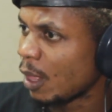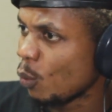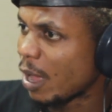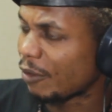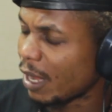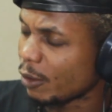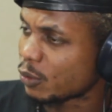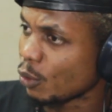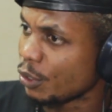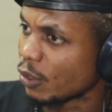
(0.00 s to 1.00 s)
We have heard of
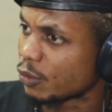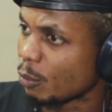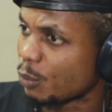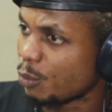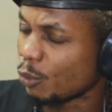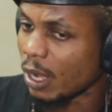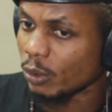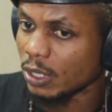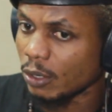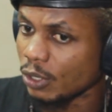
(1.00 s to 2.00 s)
stories of some people that
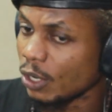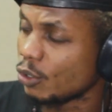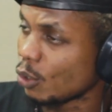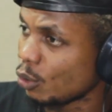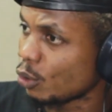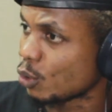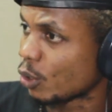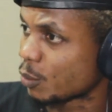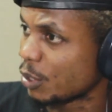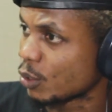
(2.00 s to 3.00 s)
will tell you they don't go to
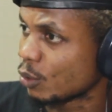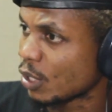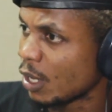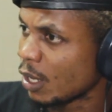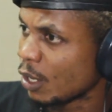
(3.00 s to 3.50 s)
hospitals